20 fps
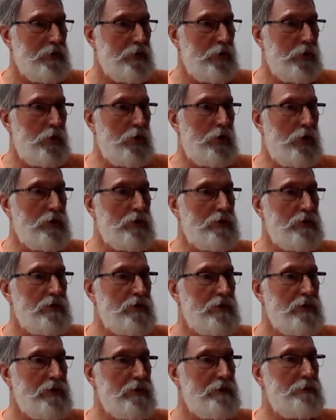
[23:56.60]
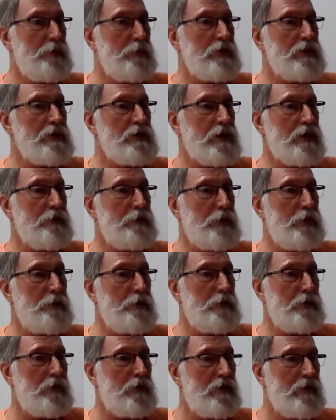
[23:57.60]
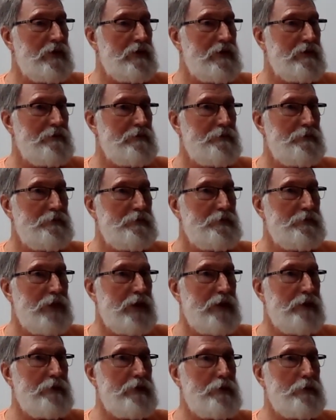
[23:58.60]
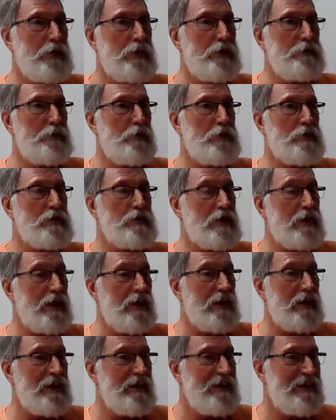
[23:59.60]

Lord, give me sick people. May everybody fall sick.